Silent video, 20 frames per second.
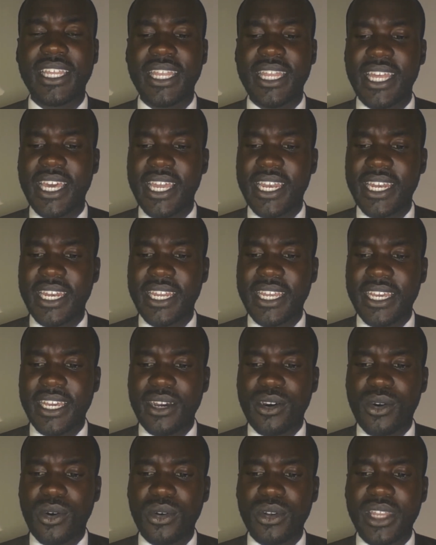then
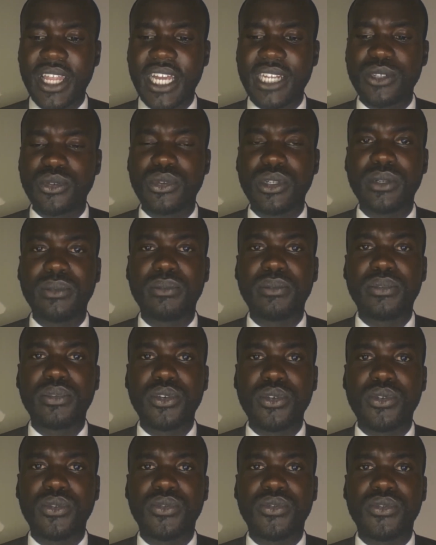all that will
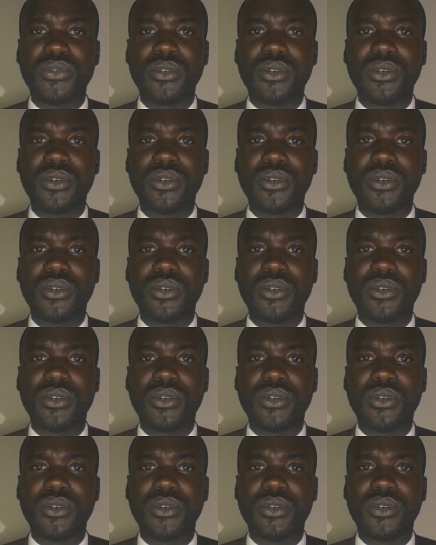prove